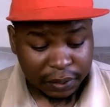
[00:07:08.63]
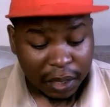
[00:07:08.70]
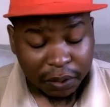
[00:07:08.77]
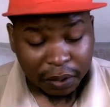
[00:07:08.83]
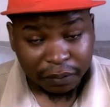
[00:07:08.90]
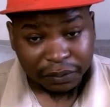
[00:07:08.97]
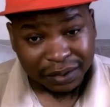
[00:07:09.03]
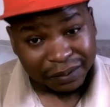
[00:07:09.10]
they
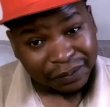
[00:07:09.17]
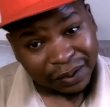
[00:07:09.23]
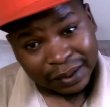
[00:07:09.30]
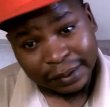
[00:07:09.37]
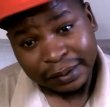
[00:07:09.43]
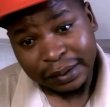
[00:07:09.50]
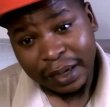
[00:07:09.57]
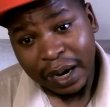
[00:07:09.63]
got
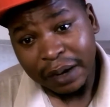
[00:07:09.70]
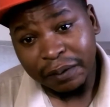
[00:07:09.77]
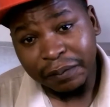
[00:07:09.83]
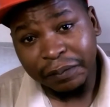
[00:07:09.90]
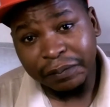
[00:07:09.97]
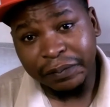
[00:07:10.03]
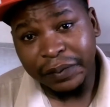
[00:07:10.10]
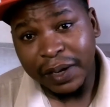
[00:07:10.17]
different kind
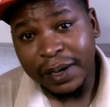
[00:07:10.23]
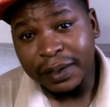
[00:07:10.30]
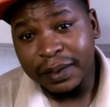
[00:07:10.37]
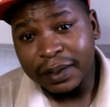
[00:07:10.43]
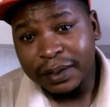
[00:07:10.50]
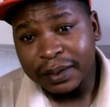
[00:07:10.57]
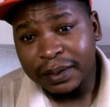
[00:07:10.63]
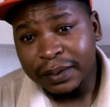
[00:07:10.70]
of
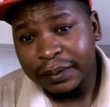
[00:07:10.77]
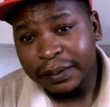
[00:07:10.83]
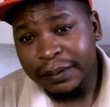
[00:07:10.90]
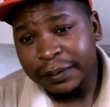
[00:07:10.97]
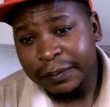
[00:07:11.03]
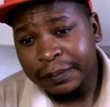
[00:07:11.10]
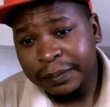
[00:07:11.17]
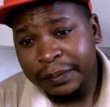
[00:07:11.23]
faiths.
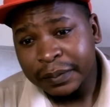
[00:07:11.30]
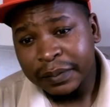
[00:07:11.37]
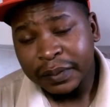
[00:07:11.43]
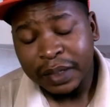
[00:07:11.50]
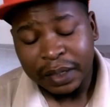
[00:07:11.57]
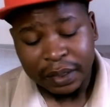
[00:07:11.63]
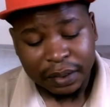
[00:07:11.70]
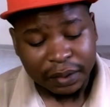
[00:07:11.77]

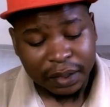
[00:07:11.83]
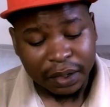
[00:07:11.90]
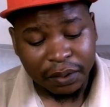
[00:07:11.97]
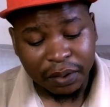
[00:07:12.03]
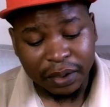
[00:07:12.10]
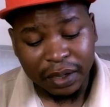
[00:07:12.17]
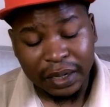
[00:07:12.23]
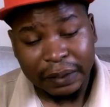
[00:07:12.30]
They
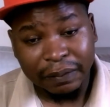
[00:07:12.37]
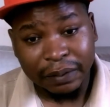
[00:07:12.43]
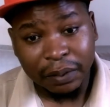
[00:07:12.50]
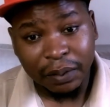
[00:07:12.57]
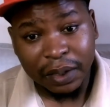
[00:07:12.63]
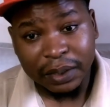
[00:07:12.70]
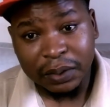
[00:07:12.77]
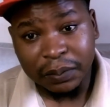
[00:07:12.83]
got
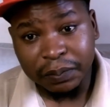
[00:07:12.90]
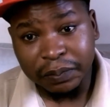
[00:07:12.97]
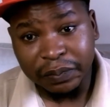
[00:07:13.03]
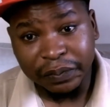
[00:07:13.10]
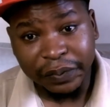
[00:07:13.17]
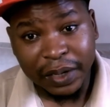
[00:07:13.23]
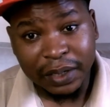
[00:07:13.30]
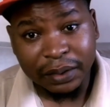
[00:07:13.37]
everyone's
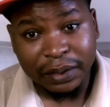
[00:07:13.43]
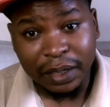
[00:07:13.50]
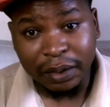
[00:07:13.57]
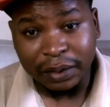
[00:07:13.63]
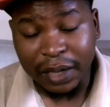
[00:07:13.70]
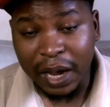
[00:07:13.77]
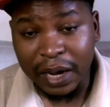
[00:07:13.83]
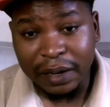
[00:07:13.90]
faith.
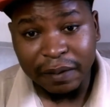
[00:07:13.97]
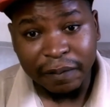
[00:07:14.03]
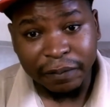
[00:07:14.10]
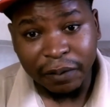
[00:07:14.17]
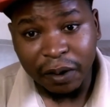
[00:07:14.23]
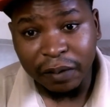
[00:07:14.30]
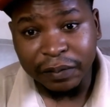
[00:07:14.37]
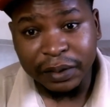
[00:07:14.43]
They are
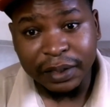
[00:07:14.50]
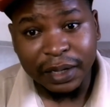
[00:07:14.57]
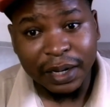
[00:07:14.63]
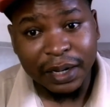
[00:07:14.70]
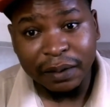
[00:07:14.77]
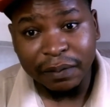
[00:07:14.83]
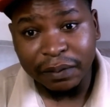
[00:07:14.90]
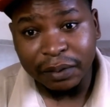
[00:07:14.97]
involved in
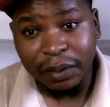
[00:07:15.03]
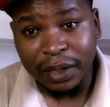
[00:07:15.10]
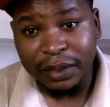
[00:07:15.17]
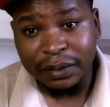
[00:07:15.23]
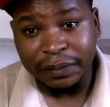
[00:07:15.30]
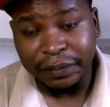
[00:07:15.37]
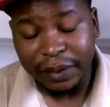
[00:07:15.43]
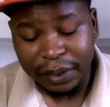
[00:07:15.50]

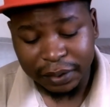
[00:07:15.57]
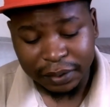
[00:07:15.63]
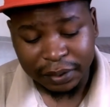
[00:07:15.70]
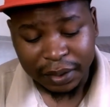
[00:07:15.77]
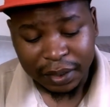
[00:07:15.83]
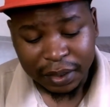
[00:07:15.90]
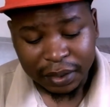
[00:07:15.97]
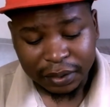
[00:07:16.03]
everyone's faith.
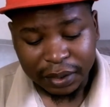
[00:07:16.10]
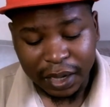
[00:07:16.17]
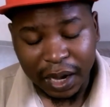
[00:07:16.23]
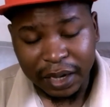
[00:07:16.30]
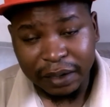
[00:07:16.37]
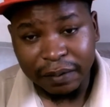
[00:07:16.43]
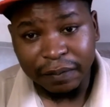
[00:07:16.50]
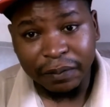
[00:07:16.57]
They
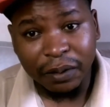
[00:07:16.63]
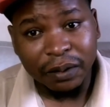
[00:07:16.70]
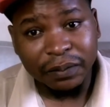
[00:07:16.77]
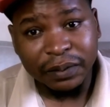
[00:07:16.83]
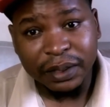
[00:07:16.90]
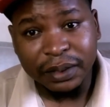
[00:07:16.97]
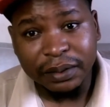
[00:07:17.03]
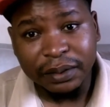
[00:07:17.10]
are
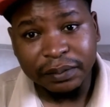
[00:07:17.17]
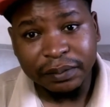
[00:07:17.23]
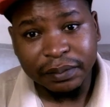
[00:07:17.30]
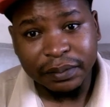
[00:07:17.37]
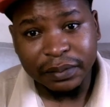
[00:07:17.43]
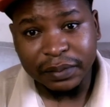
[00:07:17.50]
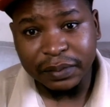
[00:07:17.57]
involved in